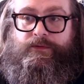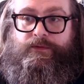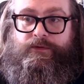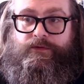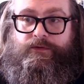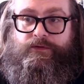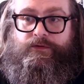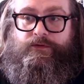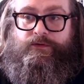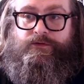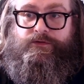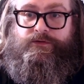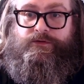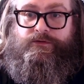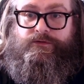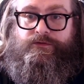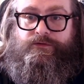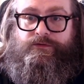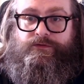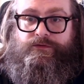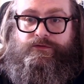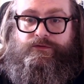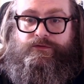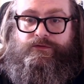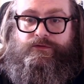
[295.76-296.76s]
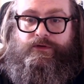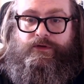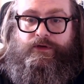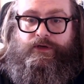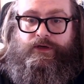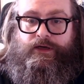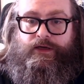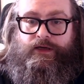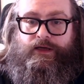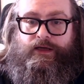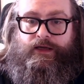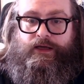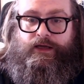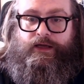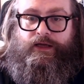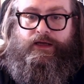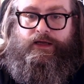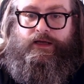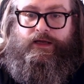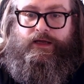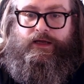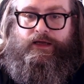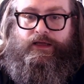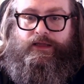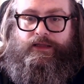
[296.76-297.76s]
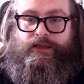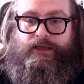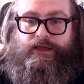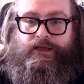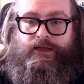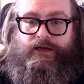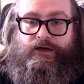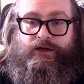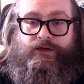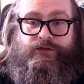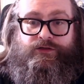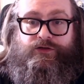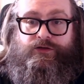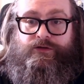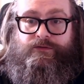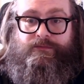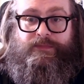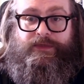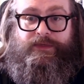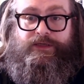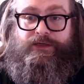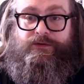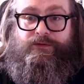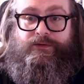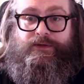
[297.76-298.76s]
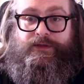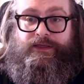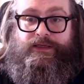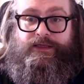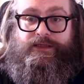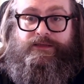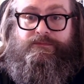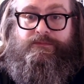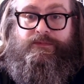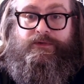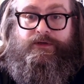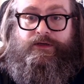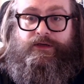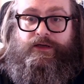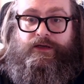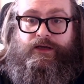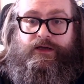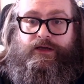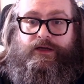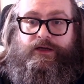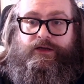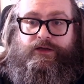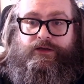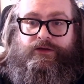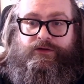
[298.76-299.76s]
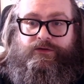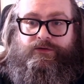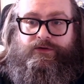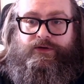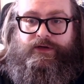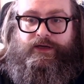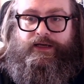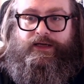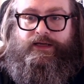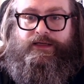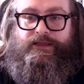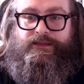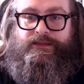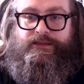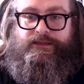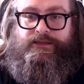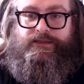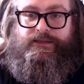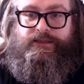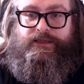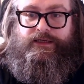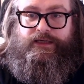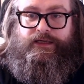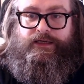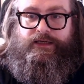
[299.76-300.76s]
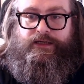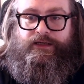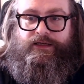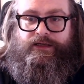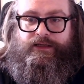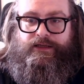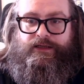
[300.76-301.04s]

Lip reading: the horizontal, and then I shouldn't be doing this, but you're getting to see